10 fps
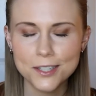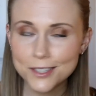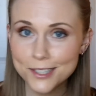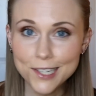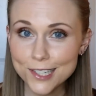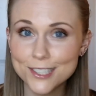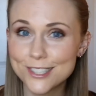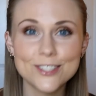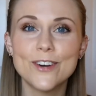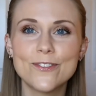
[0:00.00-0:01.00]
Oh,
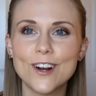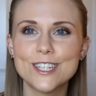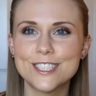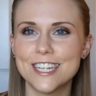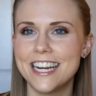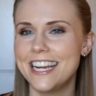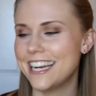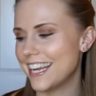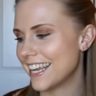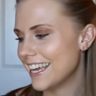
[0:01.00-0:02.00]
it's so
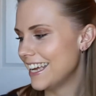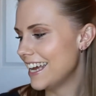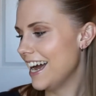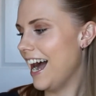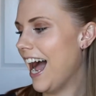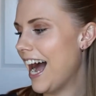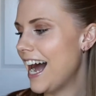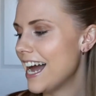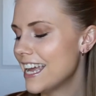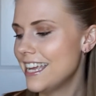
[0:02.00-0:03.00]
frustrating.
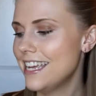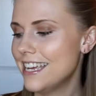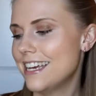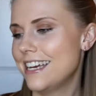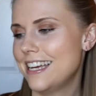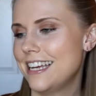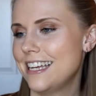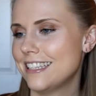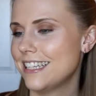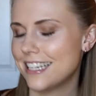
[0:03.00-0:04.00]

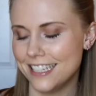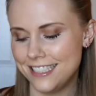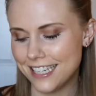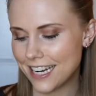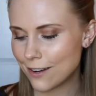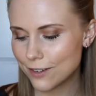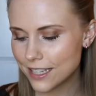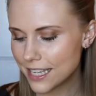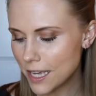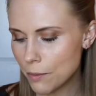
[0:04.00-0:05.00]
Like I said, I
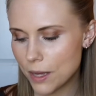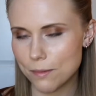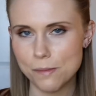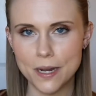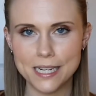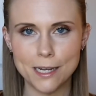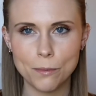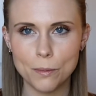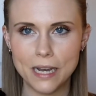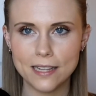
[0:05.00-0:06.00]
really can't make my mind up
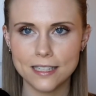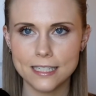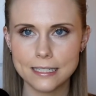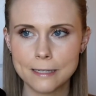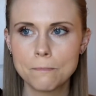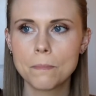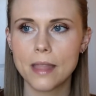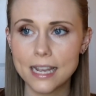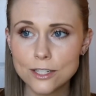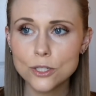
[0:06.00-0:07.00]
about this.
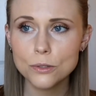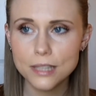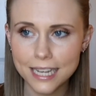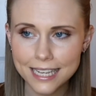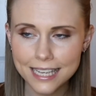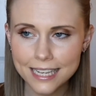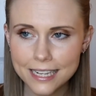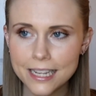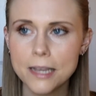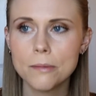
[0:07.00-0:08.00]
I do like
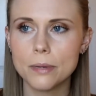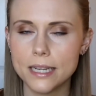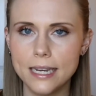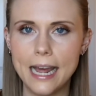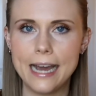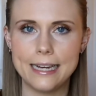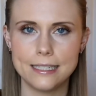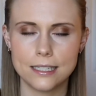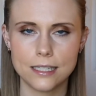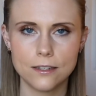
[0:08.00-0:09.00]
it, but it
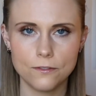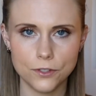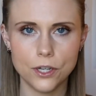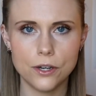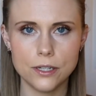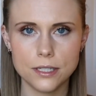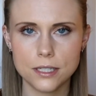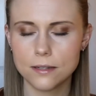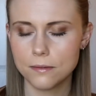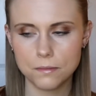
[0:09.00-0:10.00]
has
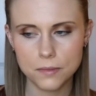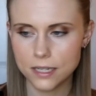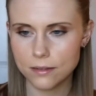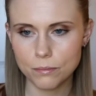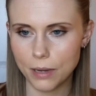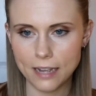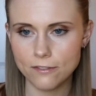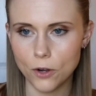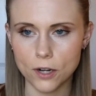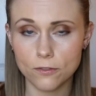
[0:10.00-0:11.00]
flaws. By
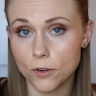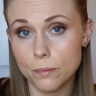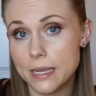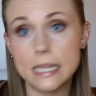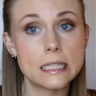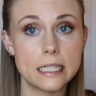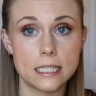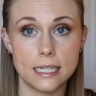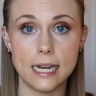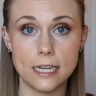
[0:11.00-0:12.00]
far, for me at
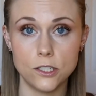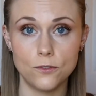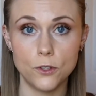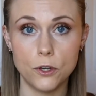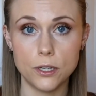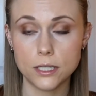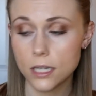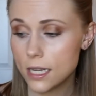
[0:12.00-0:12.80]
least, it has flaws.